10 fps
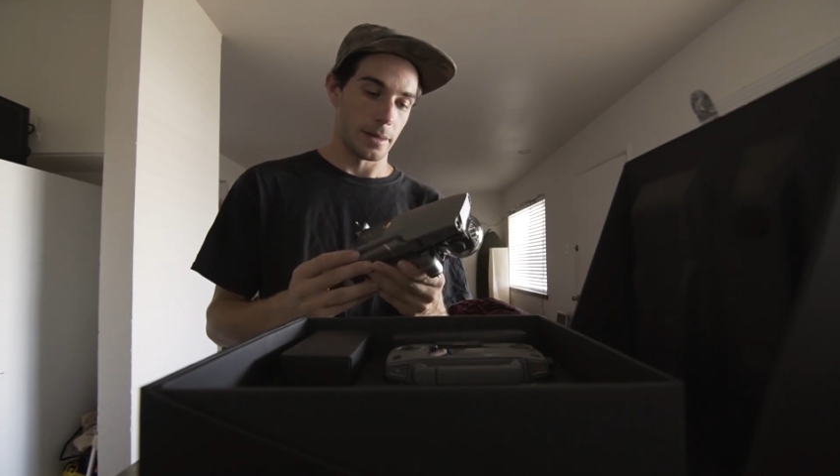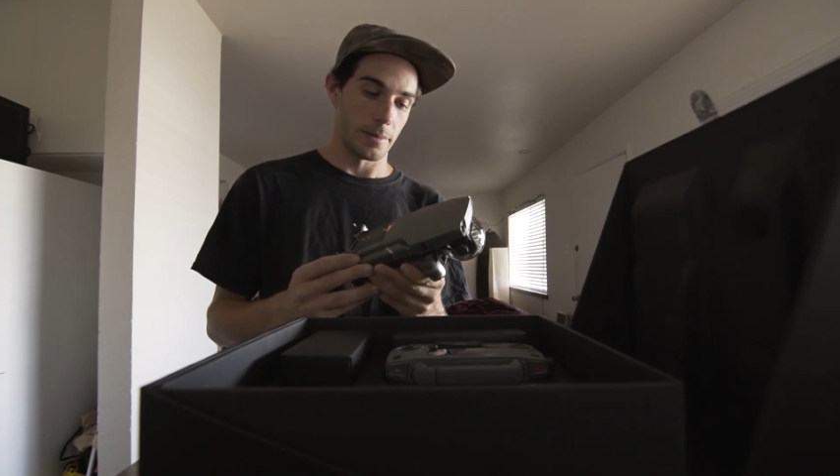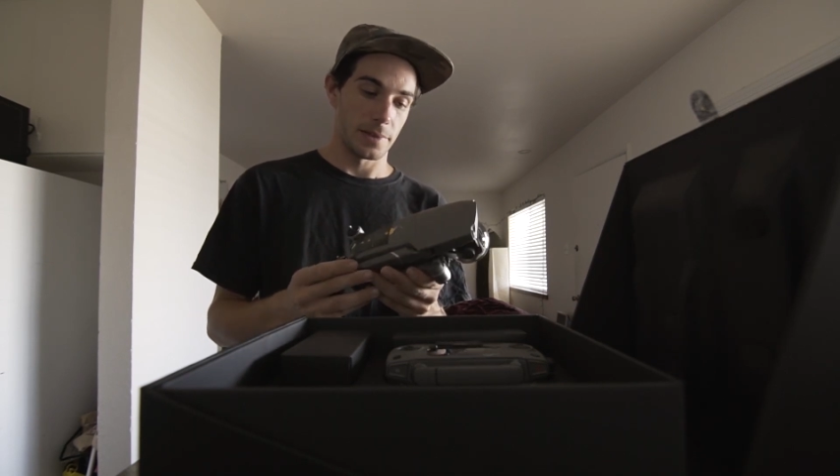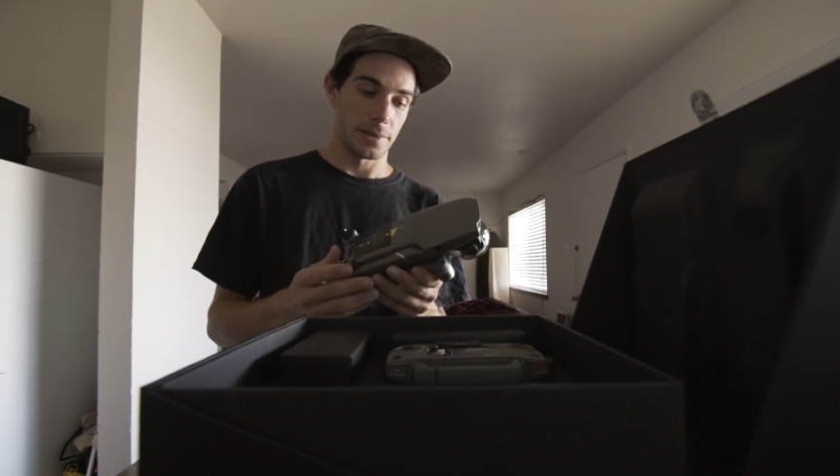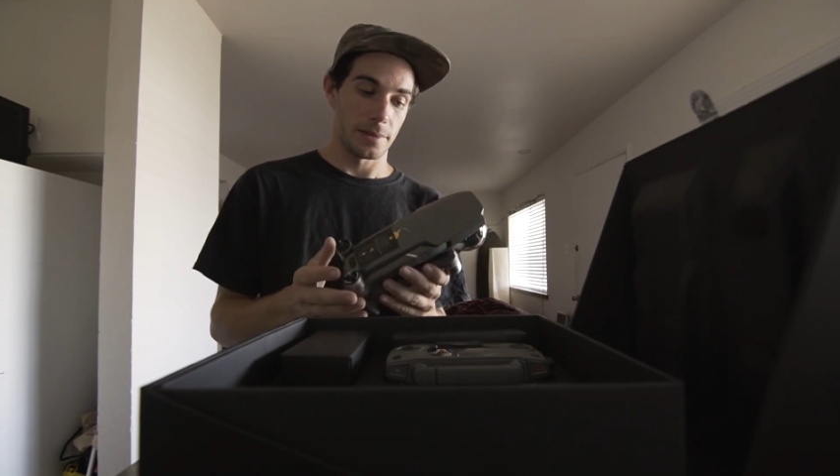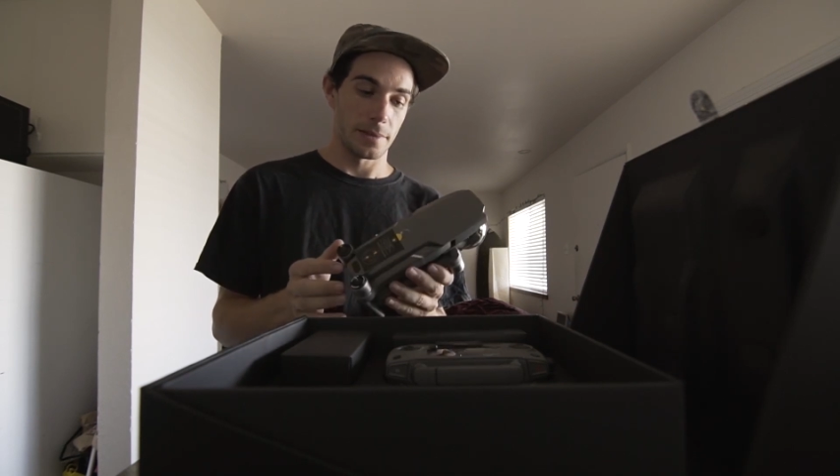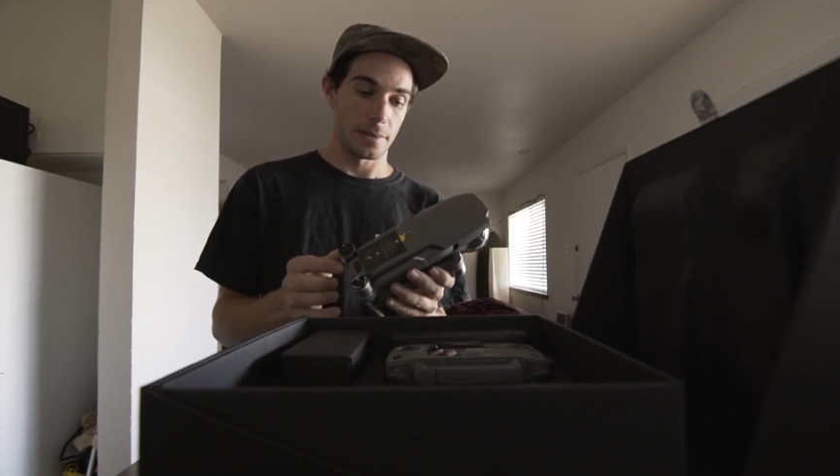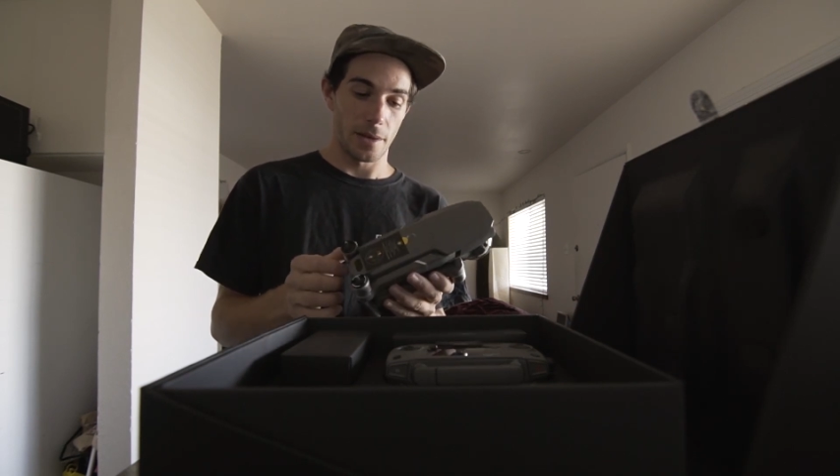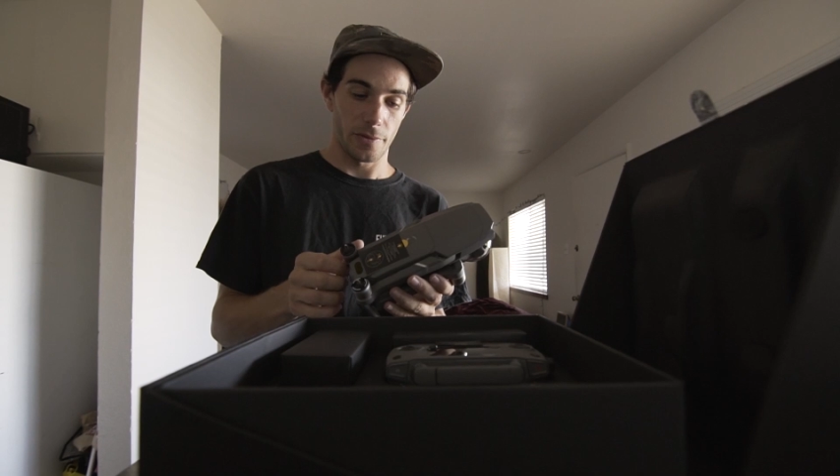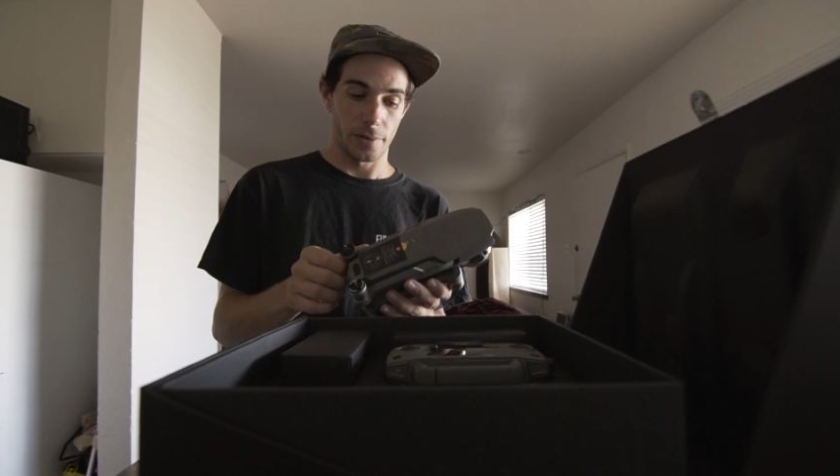It's
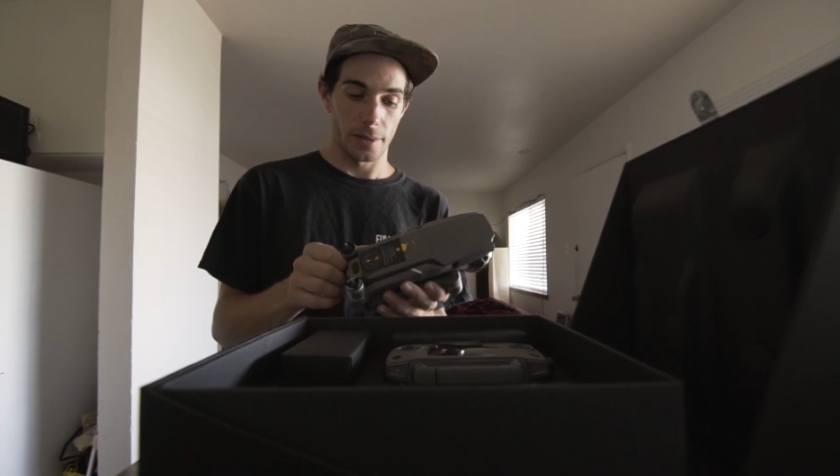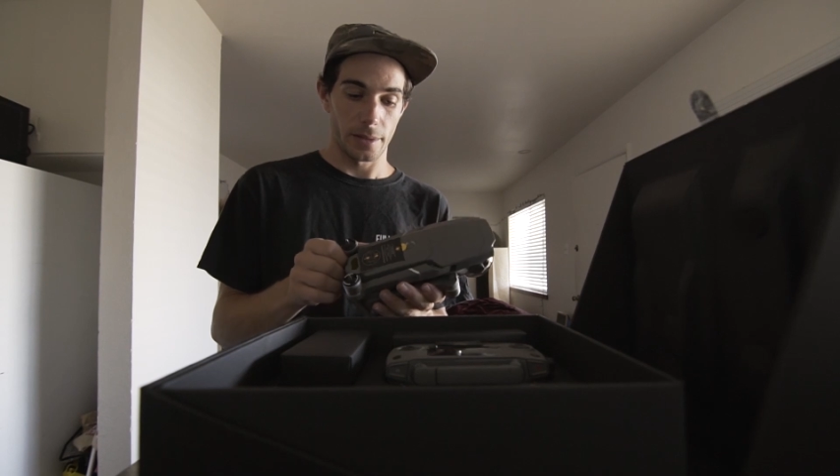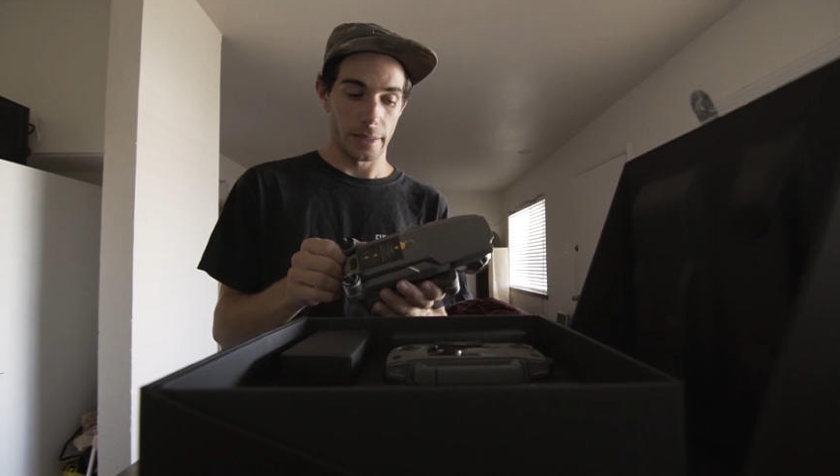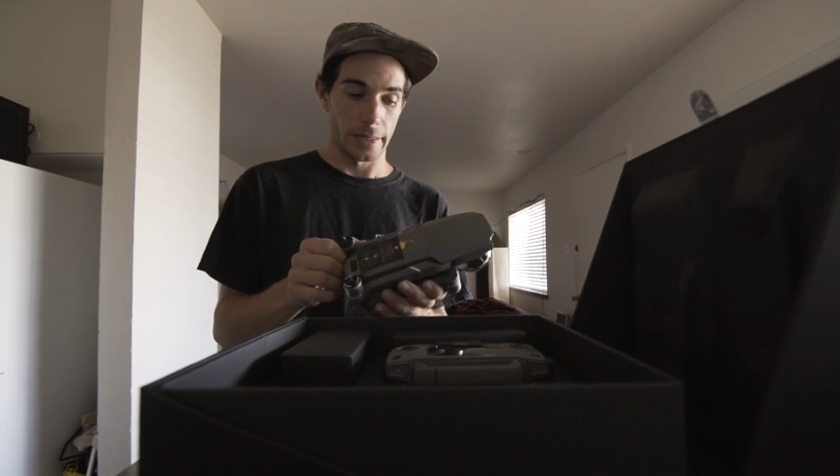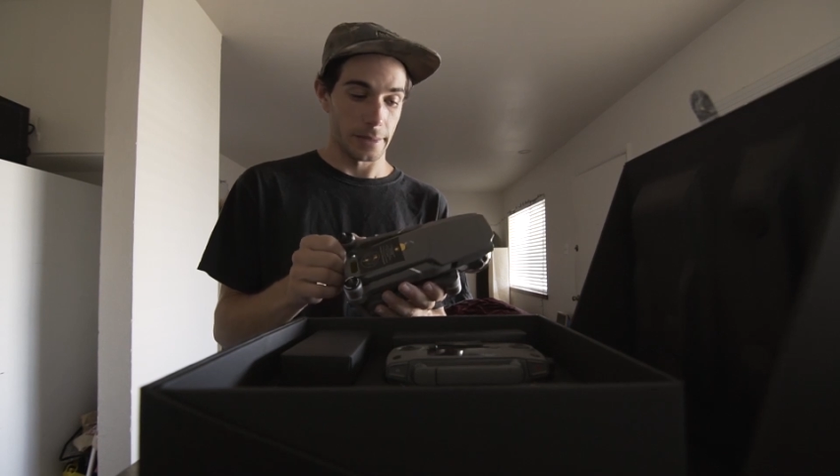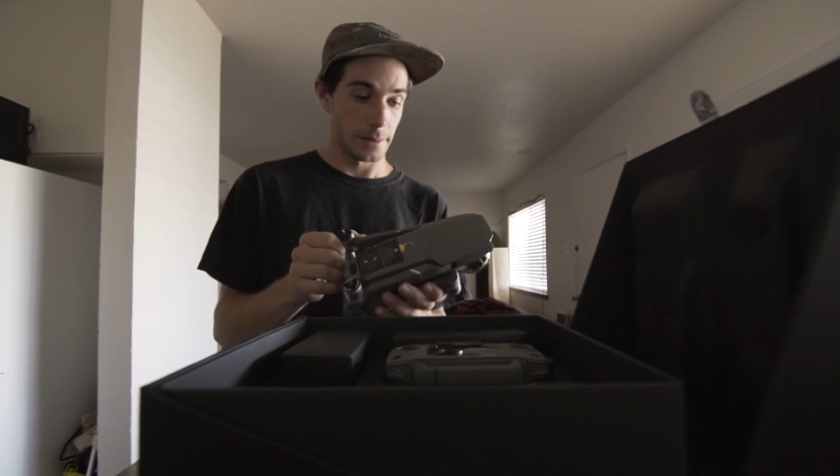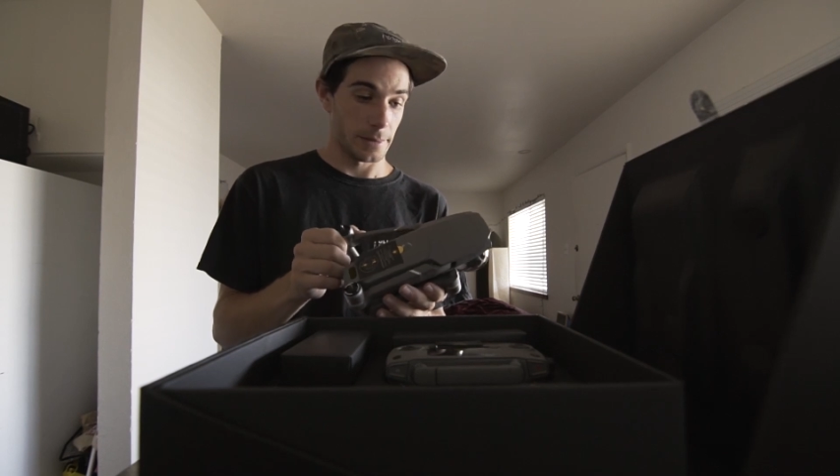definitely like